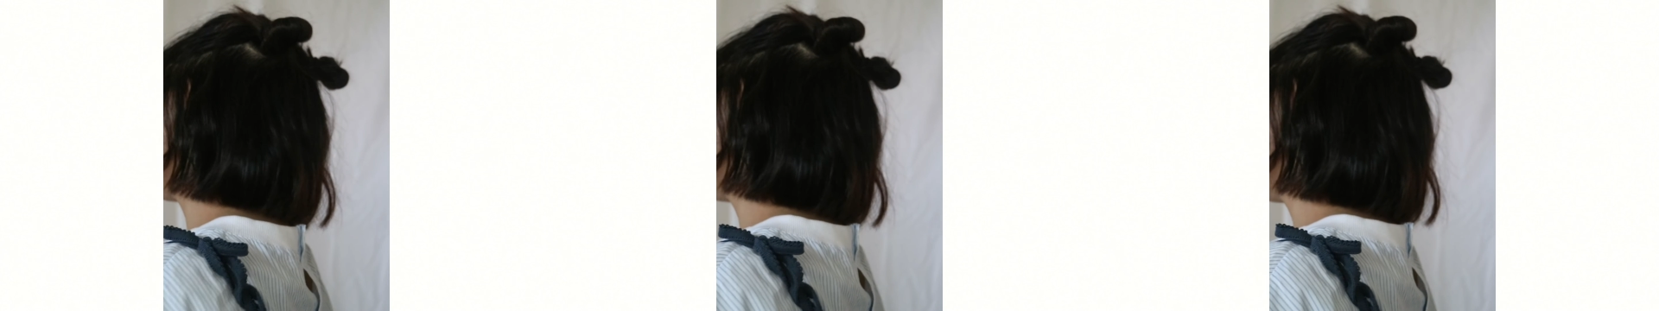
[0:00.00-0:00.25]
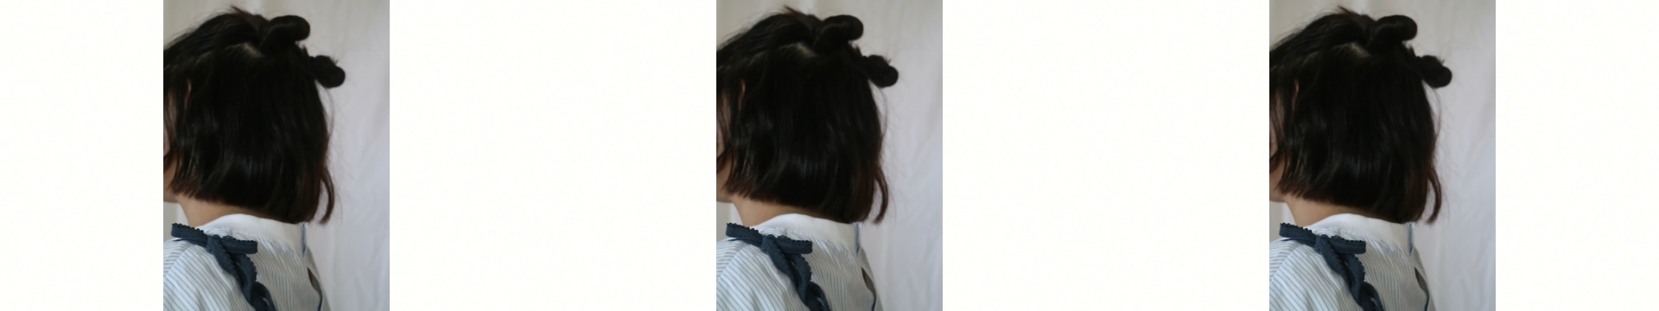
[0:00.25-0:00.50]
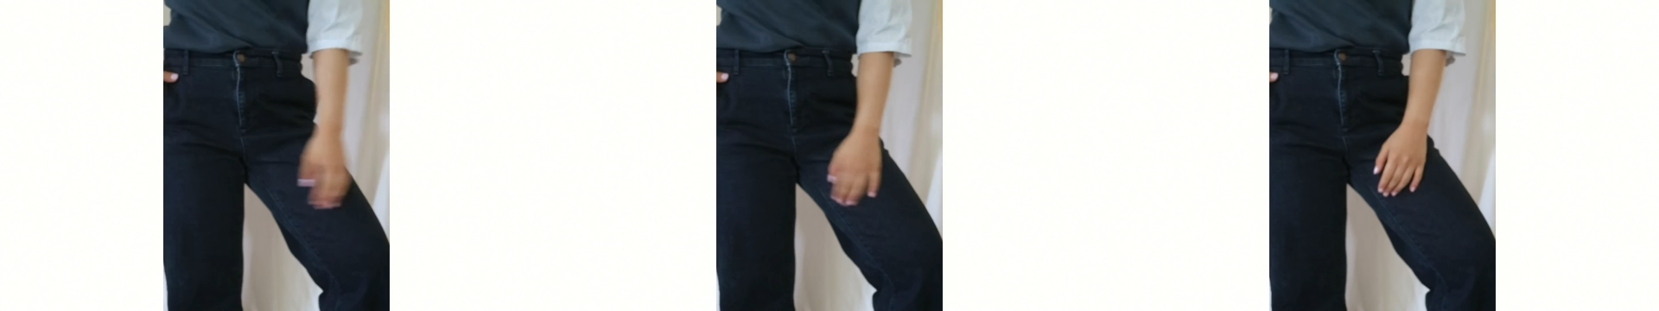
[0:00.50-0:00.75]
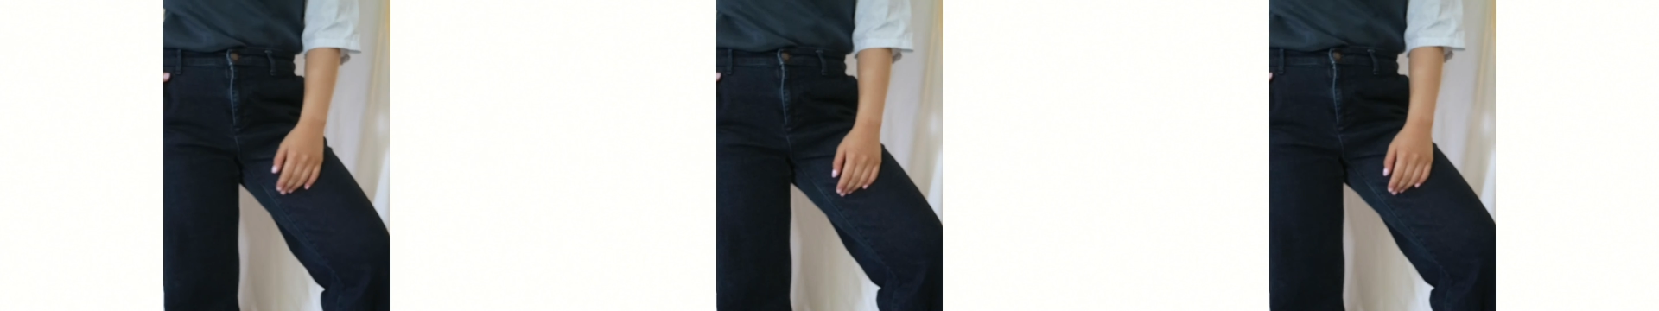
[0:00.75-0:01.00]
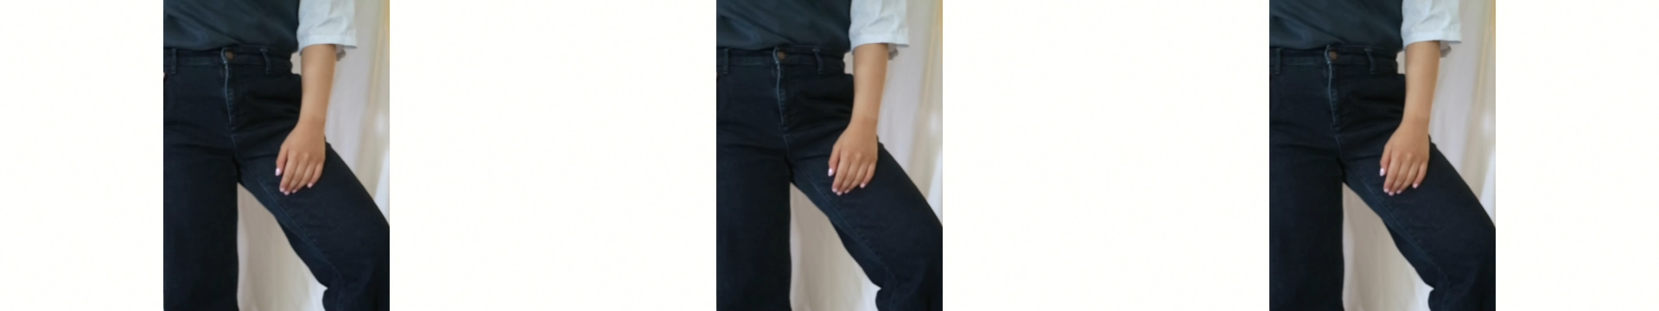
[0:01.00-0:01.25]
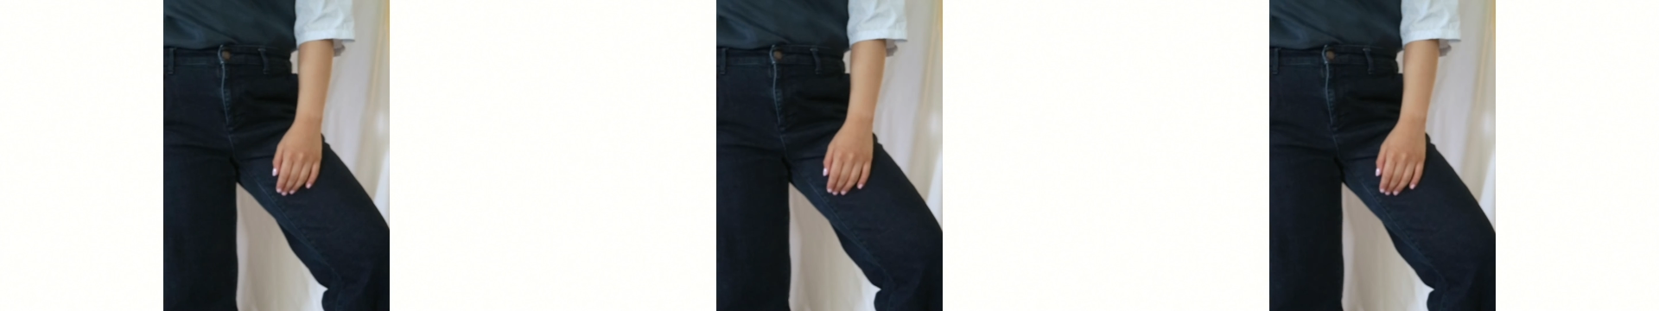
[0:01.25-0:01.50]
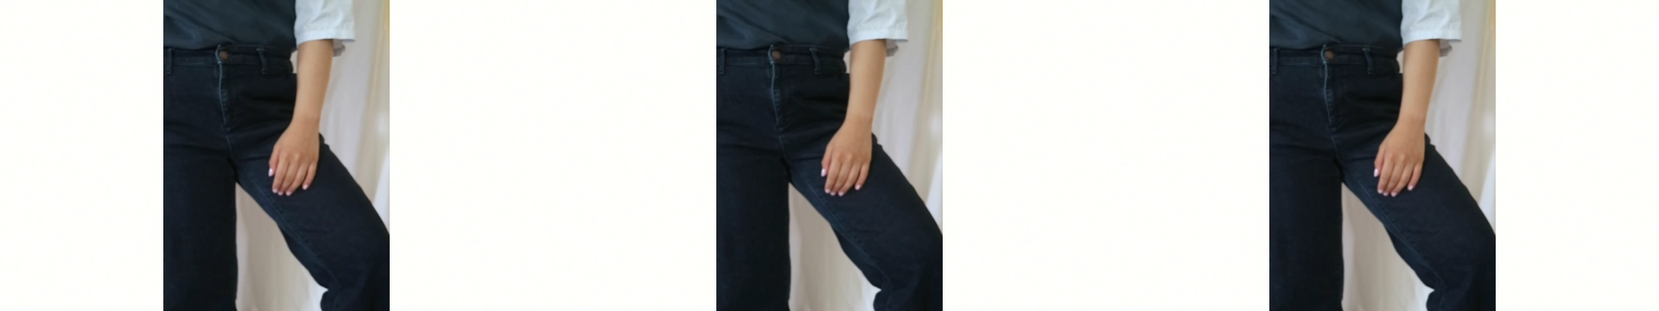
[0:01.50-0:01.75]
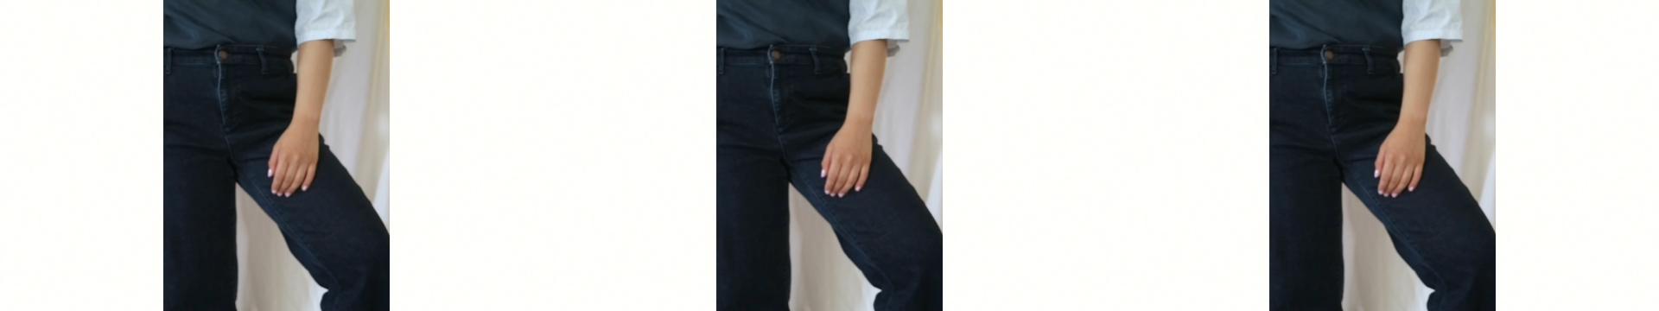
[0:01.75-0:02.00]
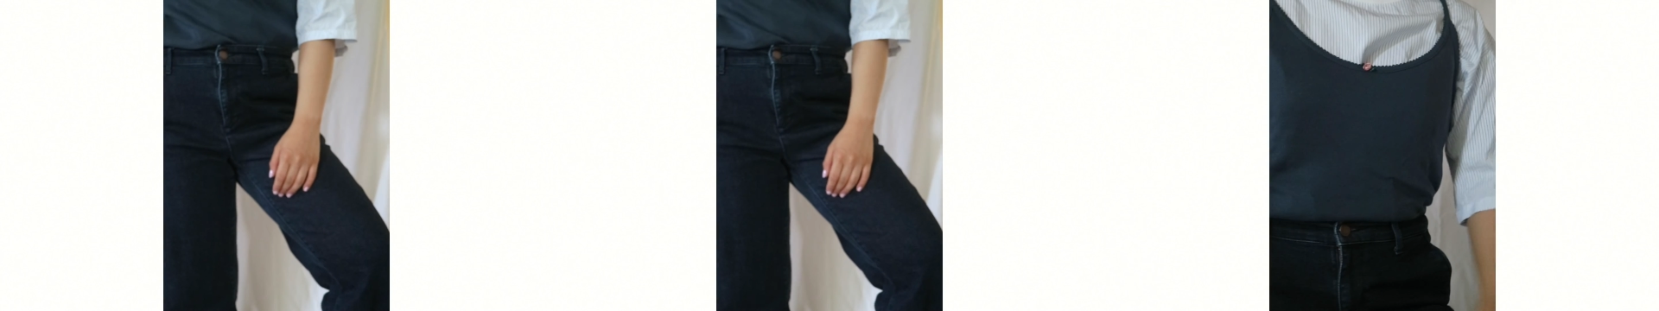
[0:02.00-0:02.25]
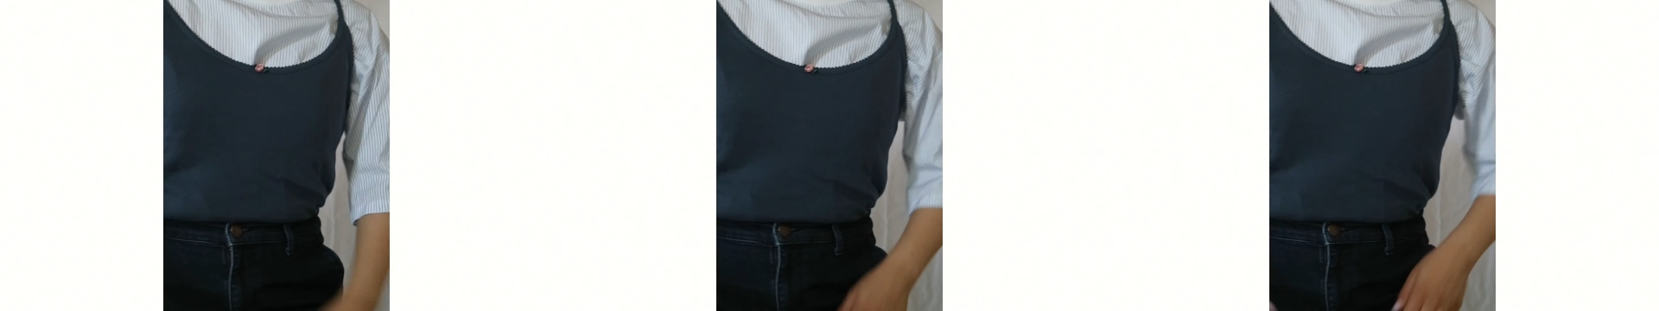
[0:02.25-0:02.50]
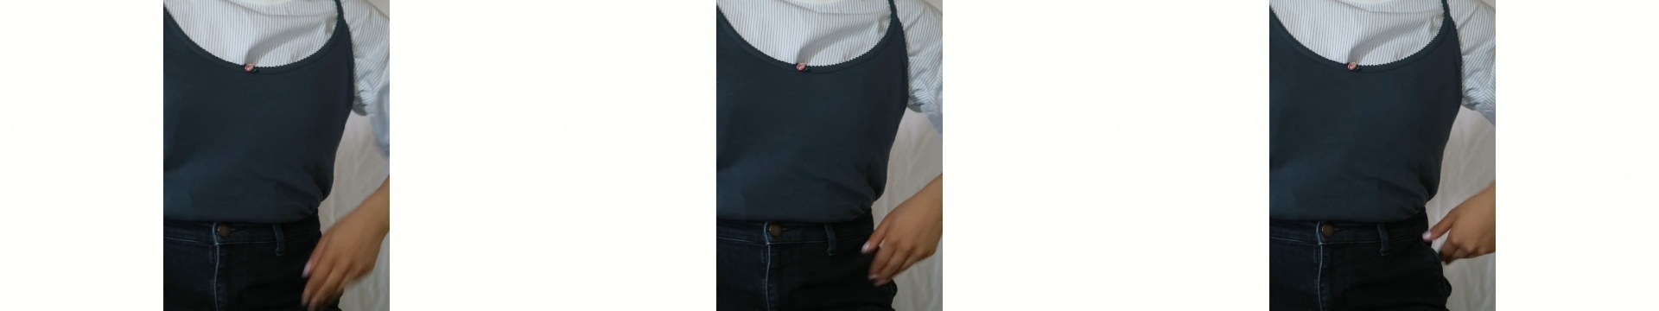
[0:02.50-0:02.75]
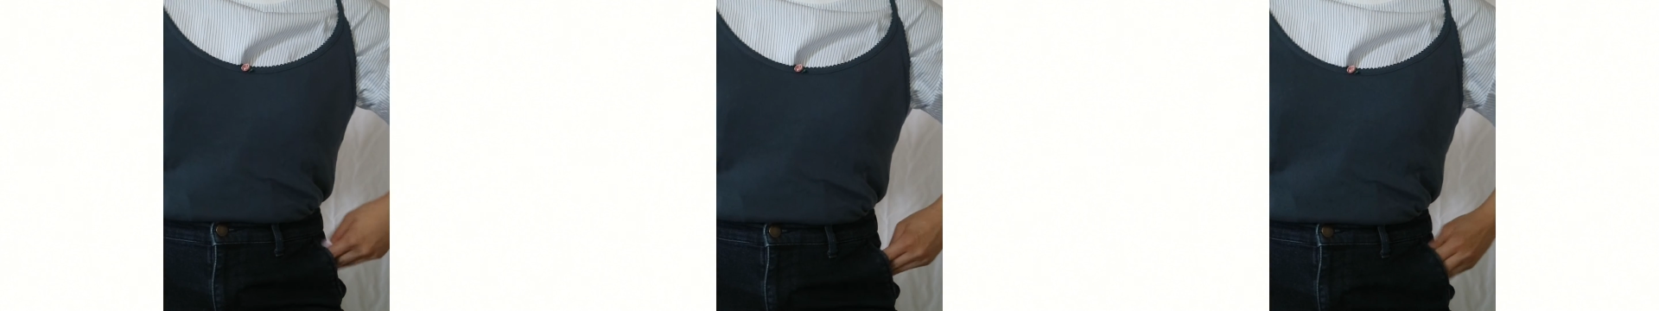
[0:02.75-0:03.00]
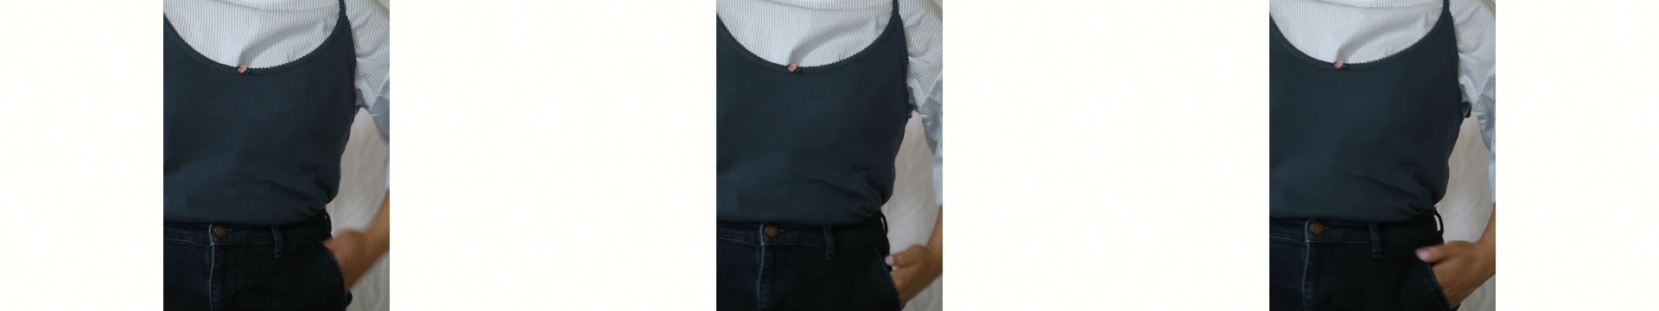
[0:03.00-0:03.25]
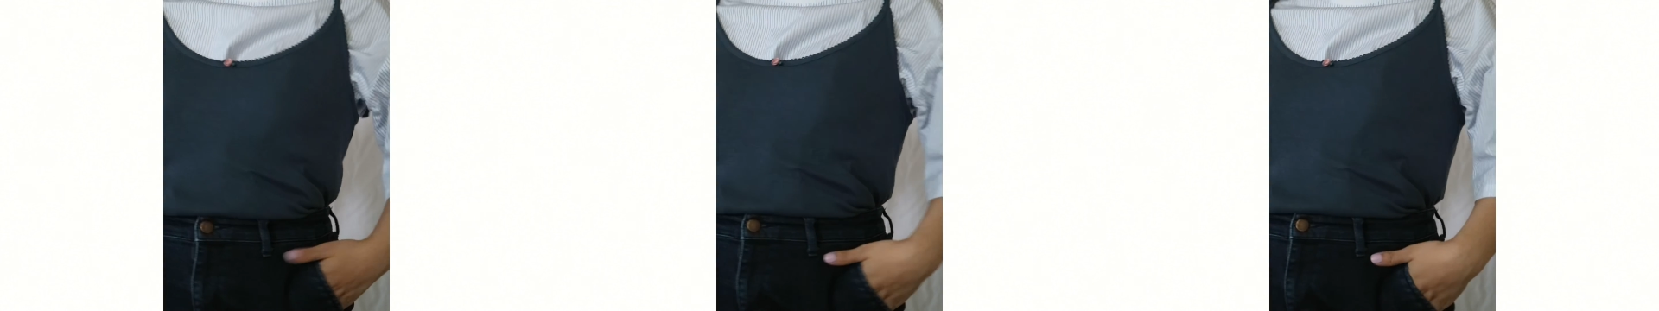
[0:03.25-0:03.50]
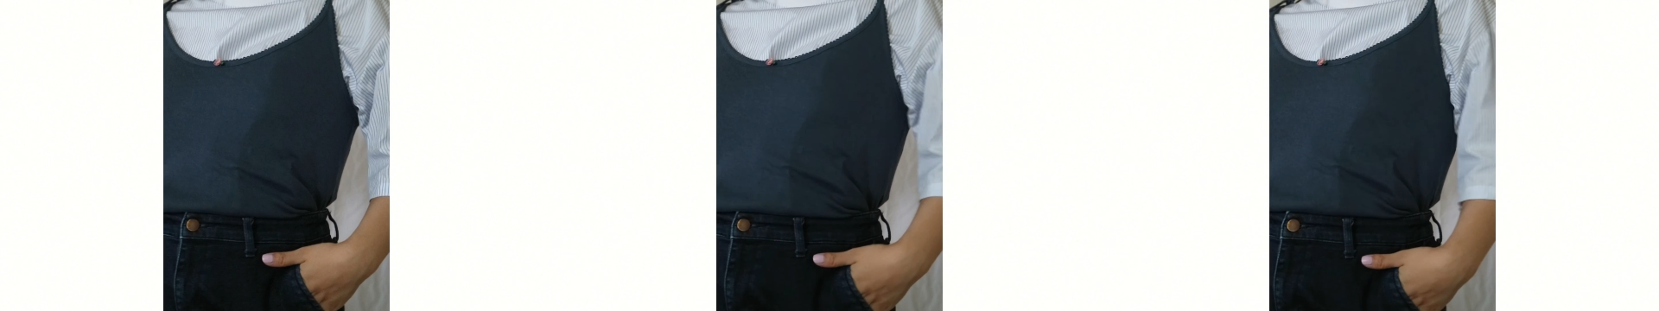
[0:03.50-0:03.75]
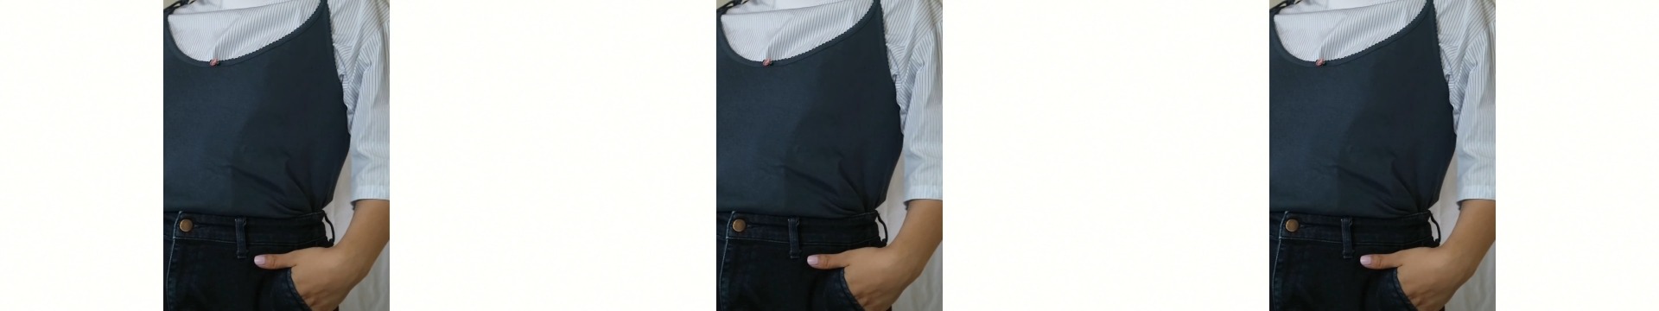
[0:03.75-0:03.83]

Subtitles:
Nobody's mouth can be seen.